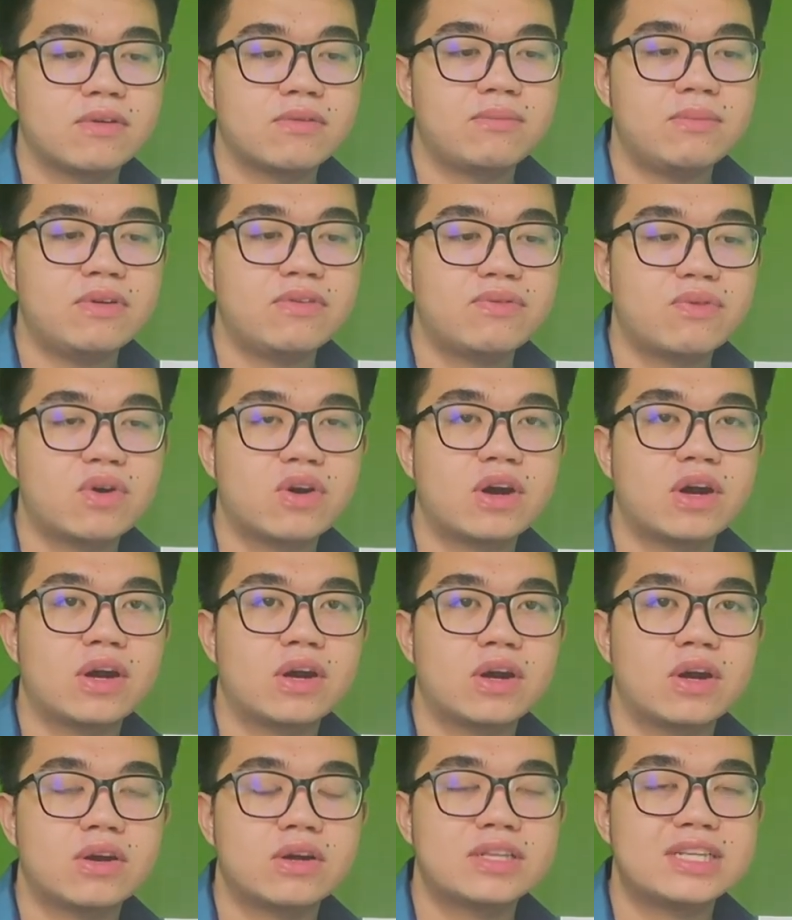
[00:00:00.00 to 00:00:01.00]

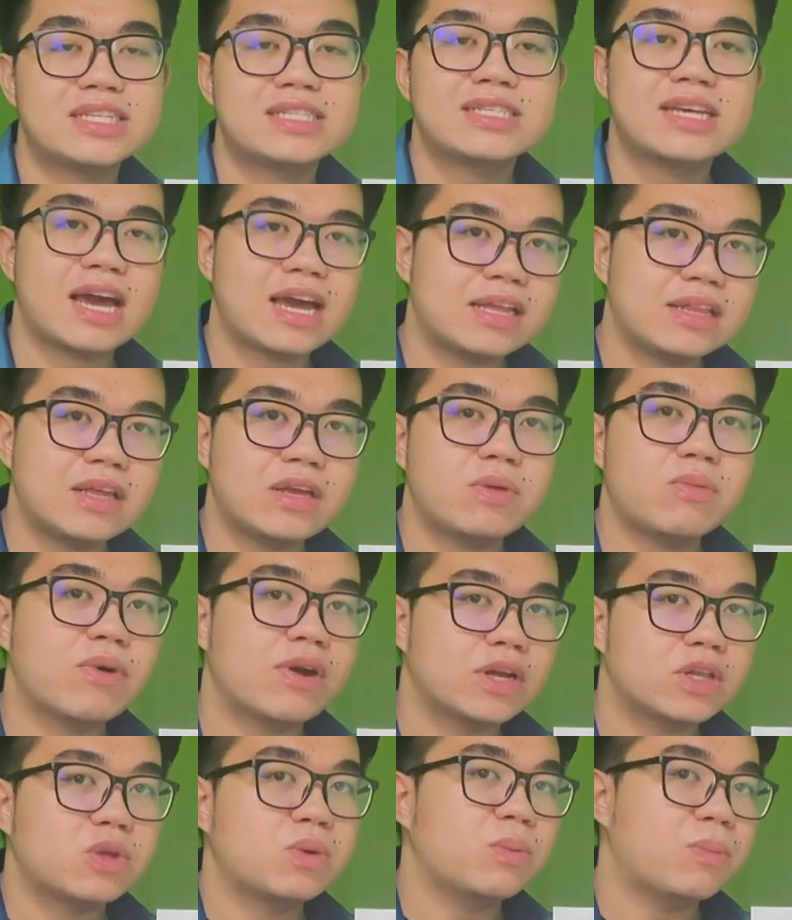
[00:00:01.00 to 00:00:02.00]
before deciding
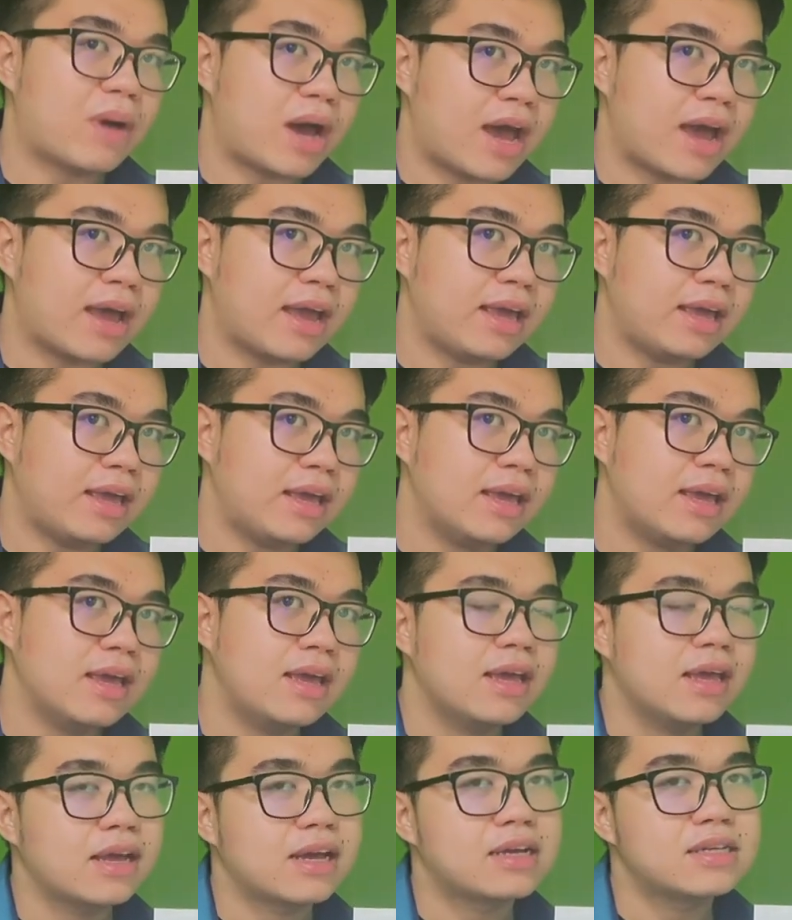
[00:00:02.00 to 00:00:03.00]
where to buy
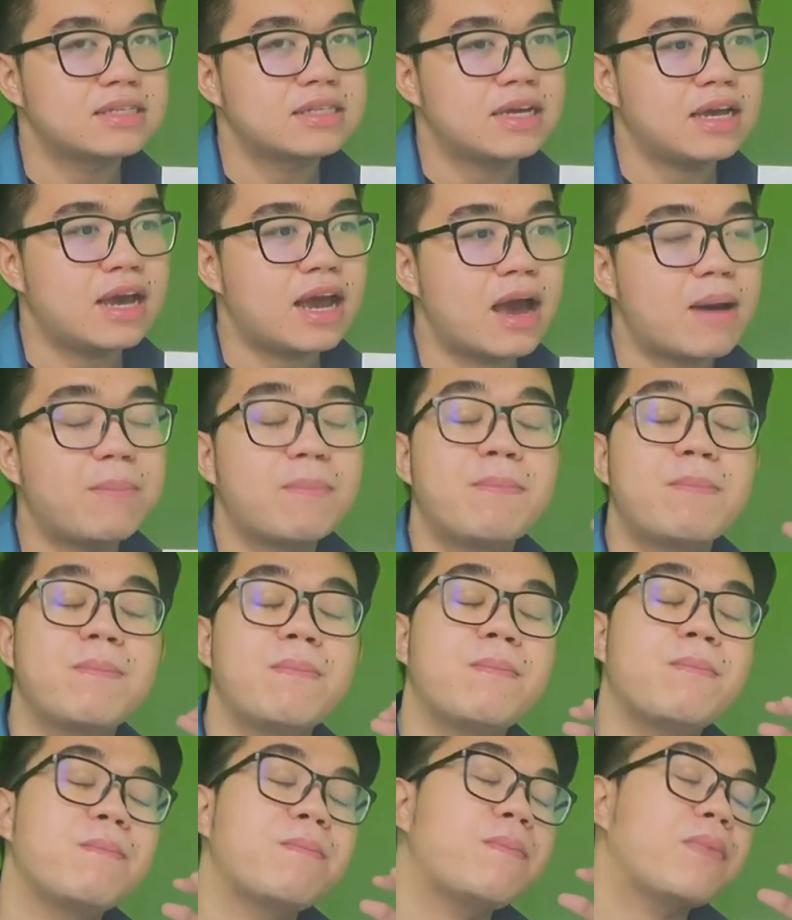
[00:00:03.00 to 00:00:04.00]
kasi
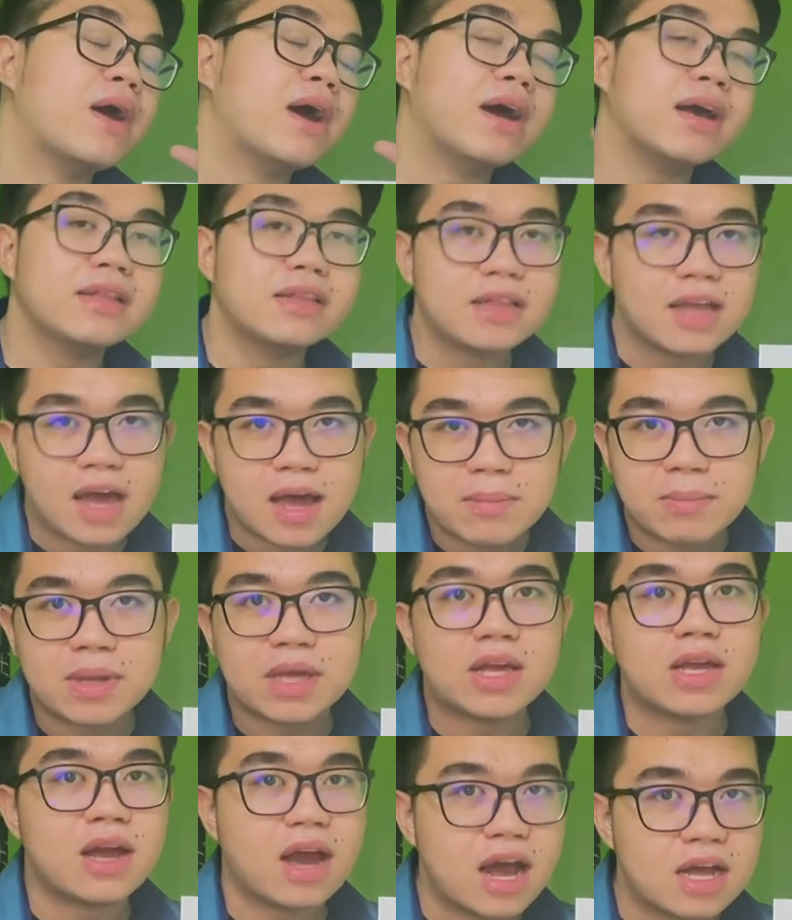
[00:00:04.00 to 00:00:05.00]

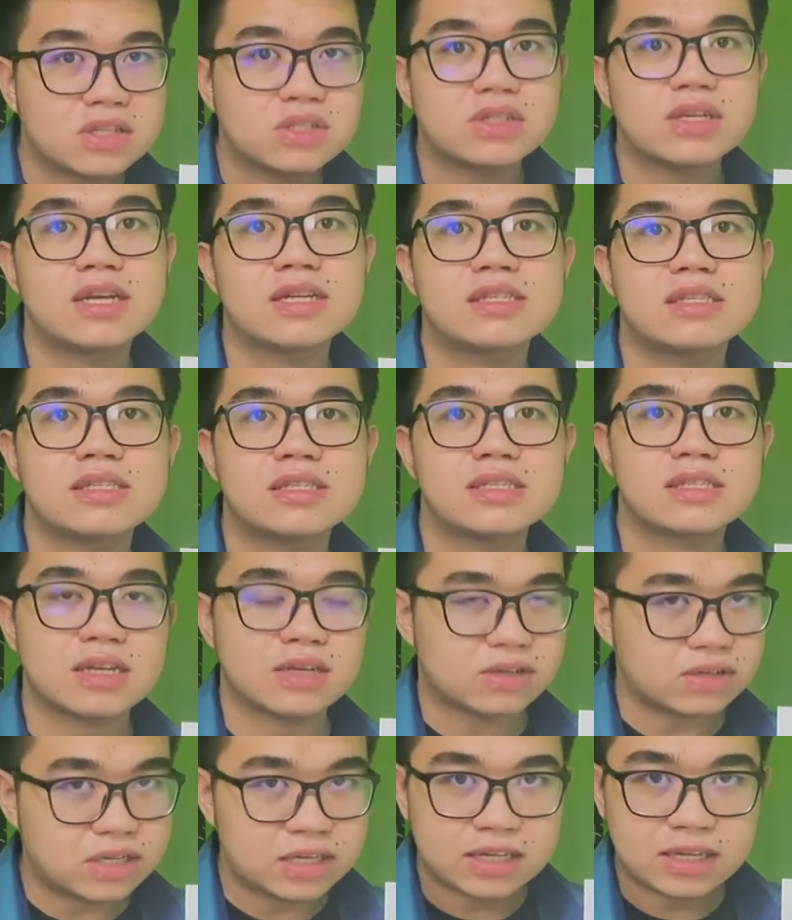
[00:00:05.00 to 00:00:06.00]
napakadaming gadgets sa
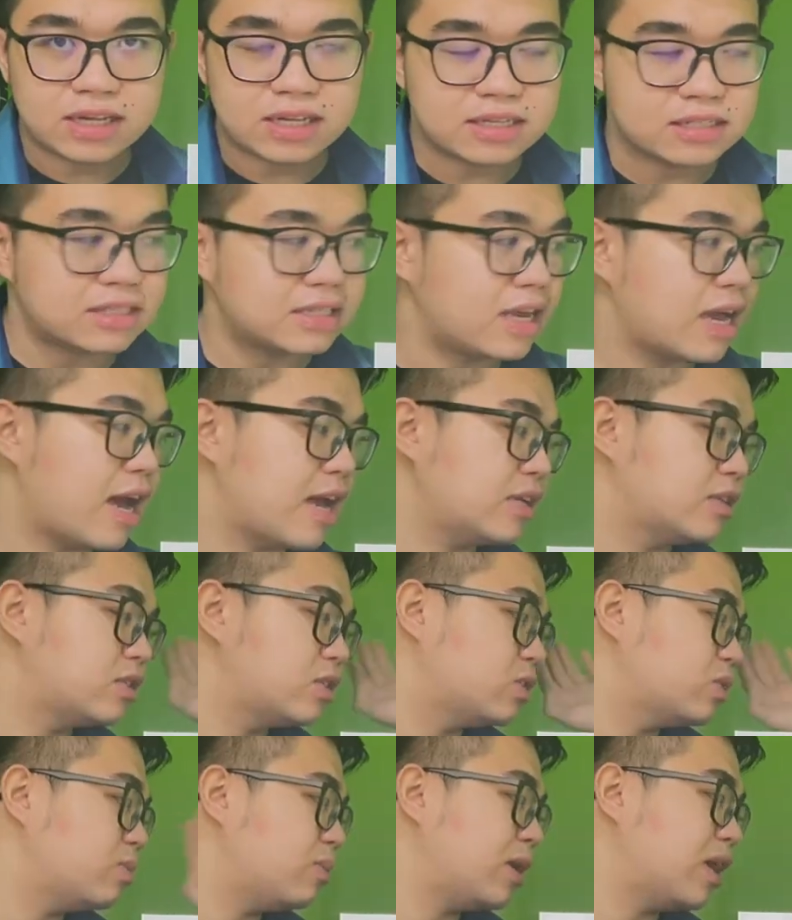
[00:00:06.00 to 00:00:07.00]
Green Hills,
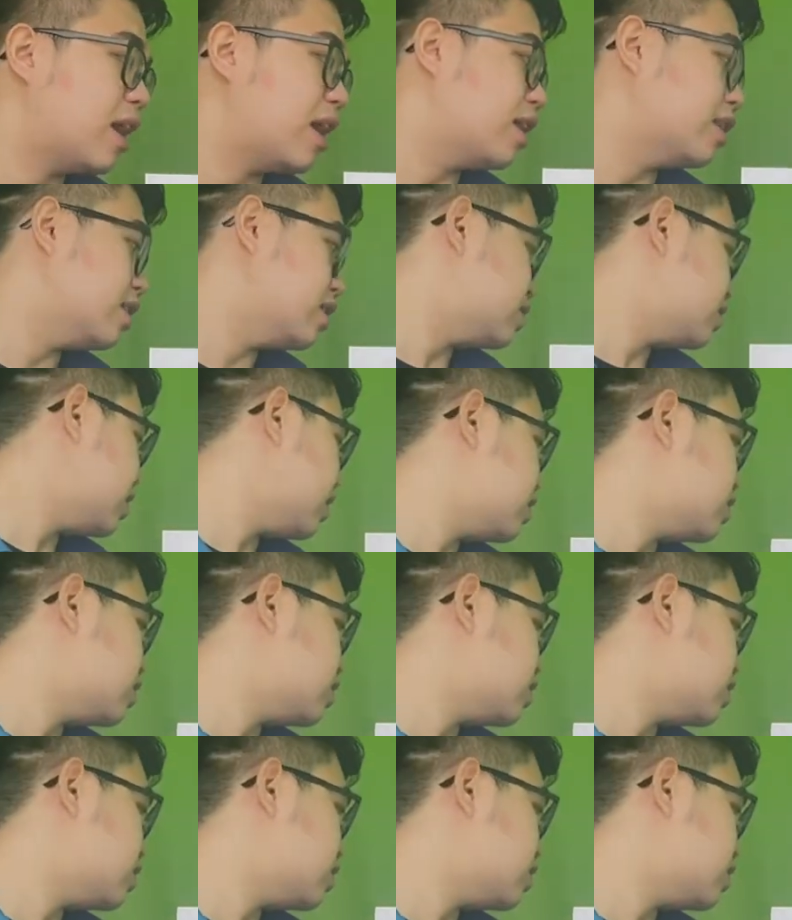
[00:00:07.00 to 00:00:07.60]
guys, to be honest.